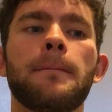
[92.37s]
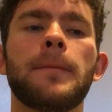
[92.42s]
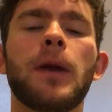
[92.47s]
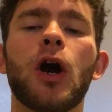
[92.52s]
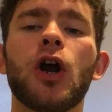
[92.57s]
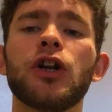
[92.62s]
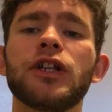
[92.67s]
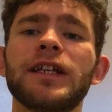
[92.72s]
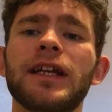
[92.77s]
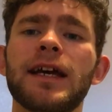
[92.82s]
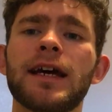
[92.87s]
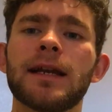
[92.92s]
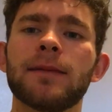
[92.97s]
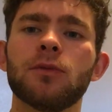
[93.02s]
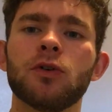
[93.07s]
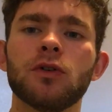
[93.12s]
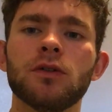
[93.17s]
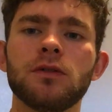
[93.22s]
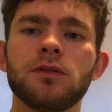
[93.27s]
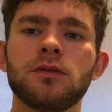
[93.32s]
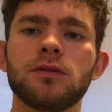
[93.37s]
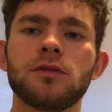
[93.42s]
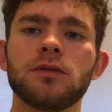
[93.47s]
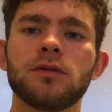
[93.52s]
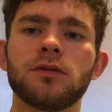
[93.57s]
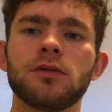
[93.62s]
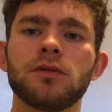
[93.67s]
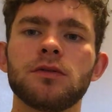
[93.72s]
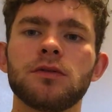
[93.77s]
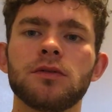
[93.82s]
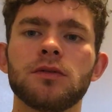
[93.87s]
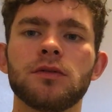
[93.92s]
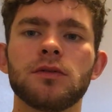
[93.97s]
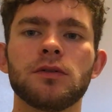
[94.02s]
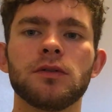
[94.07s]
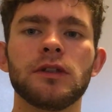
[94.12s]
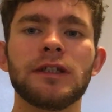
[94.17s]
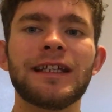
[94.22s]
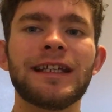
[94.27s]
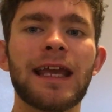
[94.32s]
party animal
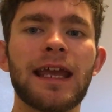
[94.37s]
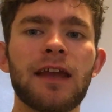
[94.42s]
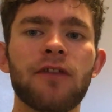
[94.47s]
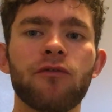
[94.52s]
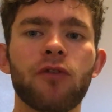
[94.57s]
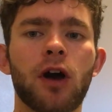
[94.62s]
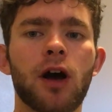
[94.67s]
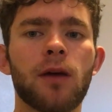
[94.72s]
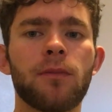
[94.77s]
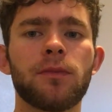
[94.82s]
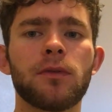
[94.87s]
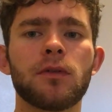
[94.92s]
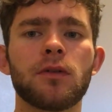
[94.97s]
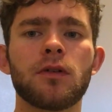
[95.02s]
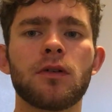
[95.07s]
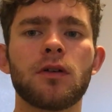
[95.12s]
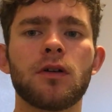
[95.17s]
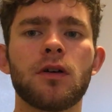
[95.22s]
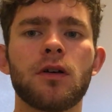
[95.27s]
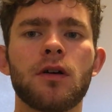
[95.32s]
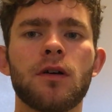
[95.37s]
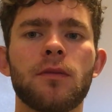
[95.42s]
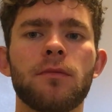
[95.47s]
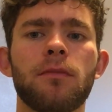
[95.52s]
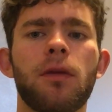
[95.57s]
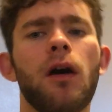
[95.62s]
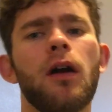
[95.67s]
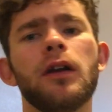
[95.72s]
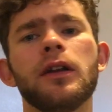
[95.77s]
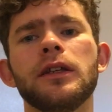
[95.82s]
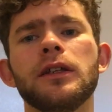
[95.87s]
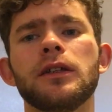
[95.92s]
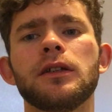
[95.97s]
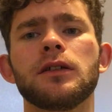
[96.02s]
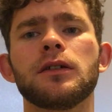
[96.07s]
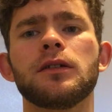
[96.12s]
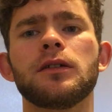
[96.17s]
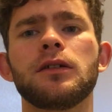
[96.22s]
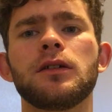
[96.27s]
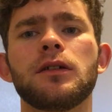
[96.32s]
gave up
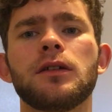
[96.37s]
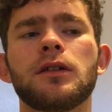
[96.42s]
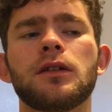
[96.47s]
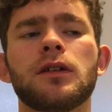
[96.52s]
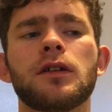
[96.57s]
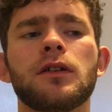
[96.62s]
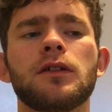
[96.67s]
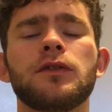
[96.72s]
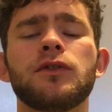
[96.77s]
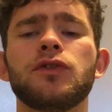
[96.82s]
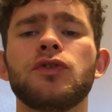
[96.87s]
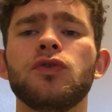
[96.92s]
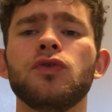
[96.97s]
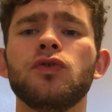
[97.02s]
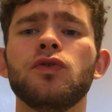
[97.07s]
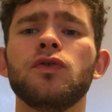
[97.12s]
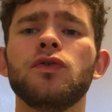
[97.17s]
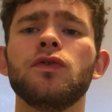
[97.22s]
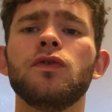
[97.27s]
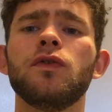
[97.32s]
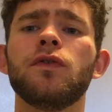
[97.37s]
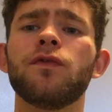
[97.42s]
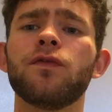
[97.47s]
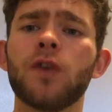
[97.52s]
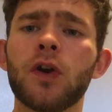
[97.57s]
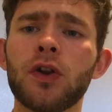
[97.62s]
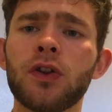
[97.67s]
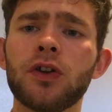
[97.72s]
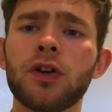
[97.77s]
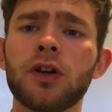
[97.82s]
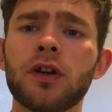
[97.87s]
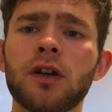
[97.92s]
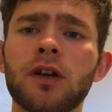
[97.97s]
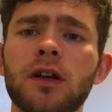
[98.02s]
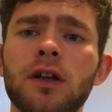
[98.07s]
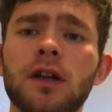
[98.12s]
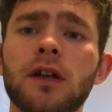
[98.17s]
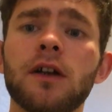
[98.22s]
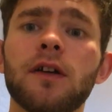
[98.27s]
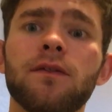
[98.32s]
partying to
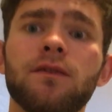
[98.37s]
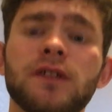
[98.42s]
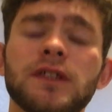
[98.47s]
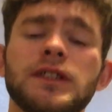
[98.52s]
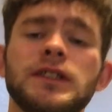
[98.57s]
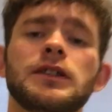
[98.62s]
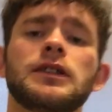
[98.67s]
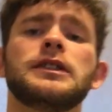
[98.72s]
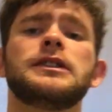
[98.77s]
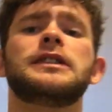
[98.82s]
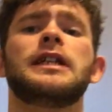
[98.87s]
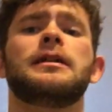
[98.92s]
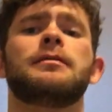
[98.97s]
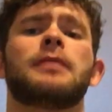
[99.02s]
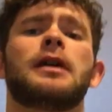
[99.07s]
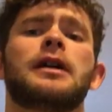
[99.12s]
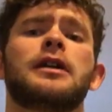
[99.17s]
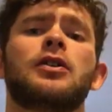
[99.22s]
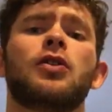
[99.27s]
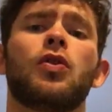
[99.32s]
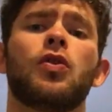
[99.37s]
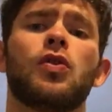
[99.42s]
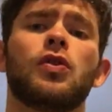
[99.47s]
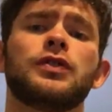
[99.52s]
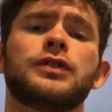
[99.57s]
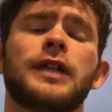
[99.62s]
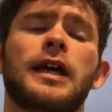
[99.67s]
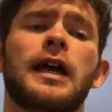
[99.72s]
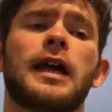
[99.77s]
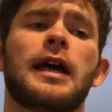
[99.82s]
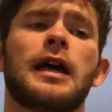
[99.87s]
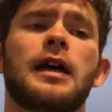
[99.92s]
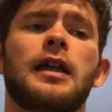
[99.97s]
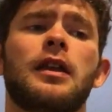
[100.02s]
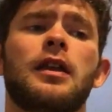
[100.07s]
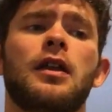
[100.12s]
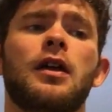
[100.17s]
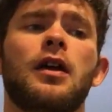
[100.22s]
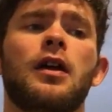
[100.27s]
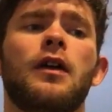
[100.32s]
further facilitate my goals
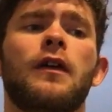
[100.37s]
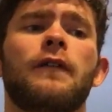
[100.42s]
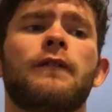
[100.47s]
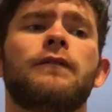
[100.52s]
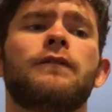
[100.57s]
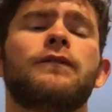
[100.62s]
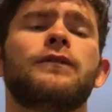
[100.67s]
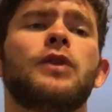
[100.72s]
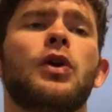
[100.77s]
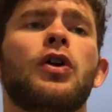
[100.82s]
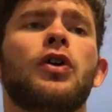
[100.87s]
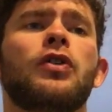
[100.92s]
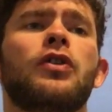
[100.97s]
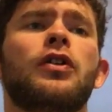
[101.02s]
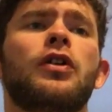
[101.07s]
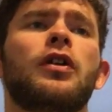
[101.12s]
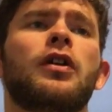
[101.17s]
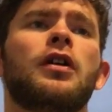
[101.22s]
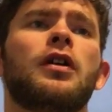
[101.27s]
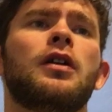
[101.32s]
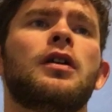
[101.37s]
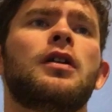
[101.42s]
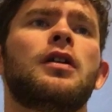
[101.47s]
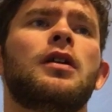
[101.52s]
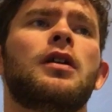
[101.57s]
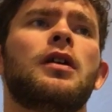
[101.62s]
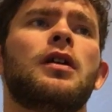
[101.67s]
and further